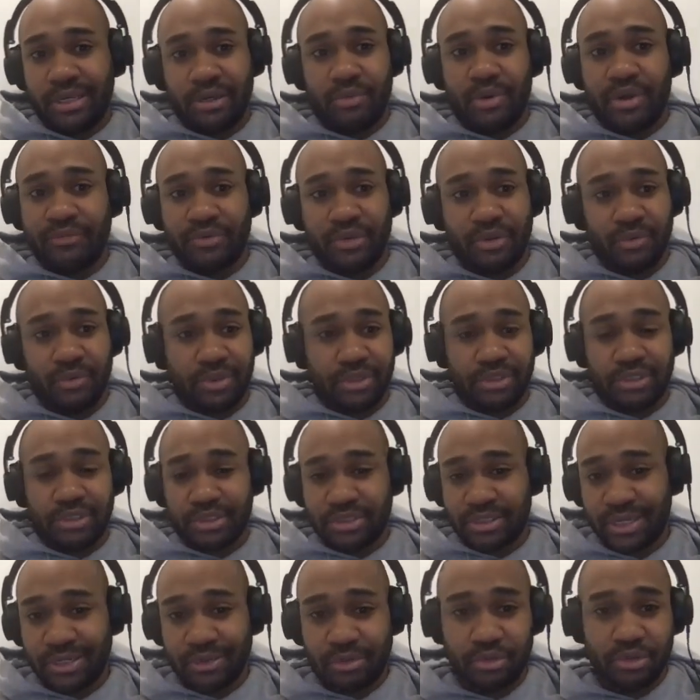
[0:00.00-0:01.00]
whoever you want to
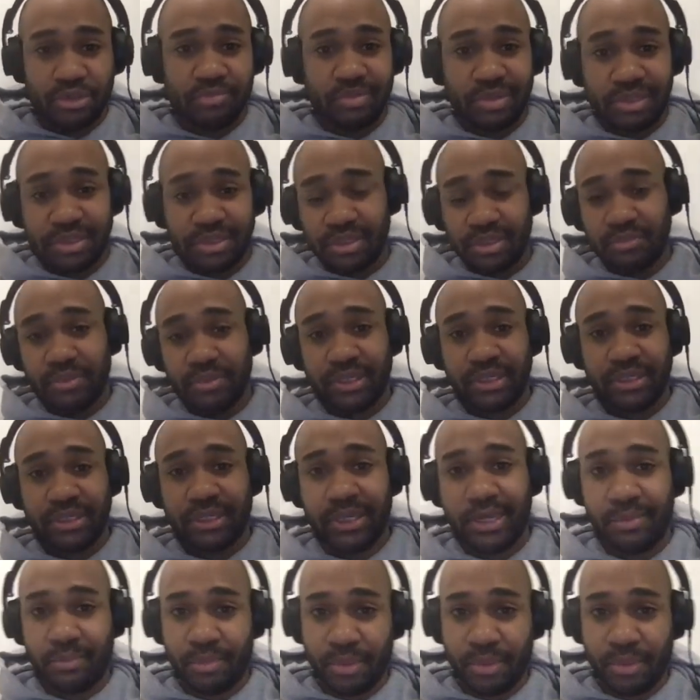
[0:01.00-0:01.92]
decide who's spending the money there.